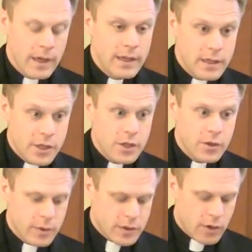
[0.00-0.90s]
In
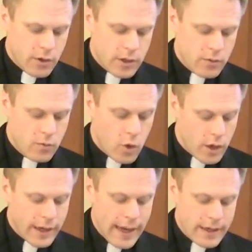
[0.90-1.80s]
addition to his current
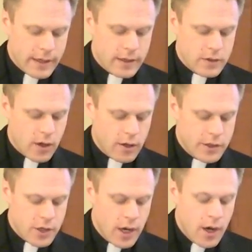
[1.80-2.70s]
work at King's
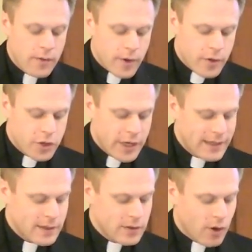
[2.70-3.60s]
College, Father
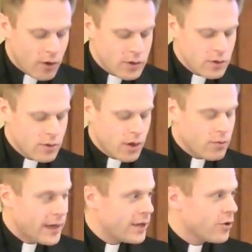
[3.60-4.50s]
Chase is also a
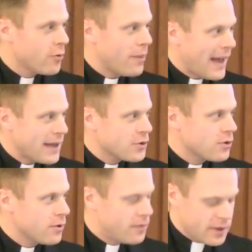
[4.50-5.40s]
regular
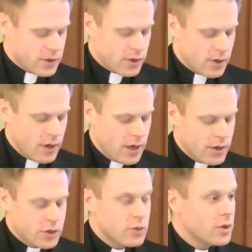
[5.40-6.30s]
pastoral visitor
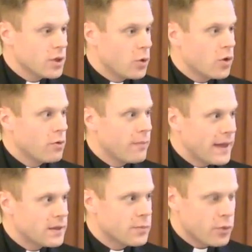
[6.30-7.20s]
to a local
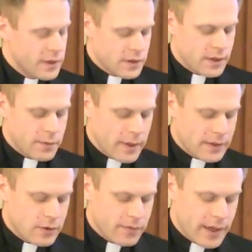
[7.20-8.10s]
men's prison in
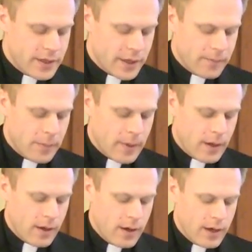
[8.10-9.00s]
Pennsylvania.
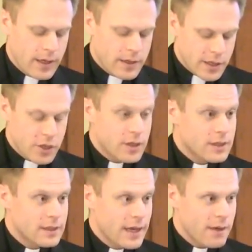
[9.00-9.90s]
In addition to
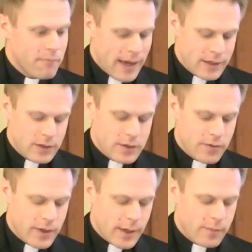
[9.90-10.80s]
saying masses
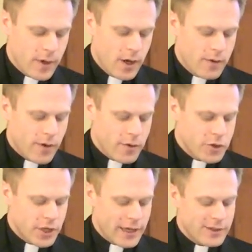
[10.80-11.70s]
for them, Father
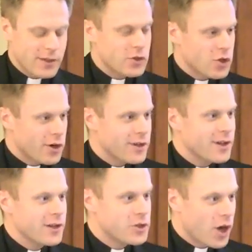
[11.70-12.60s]
Chase has started
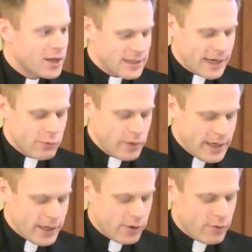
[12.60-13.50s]
a Dante
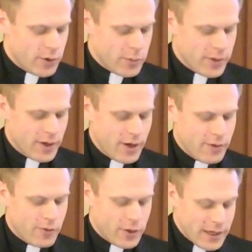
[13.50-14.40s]
reading group
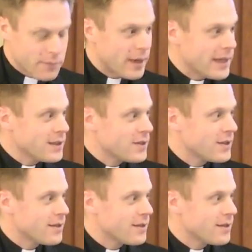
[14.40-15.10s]
for inmates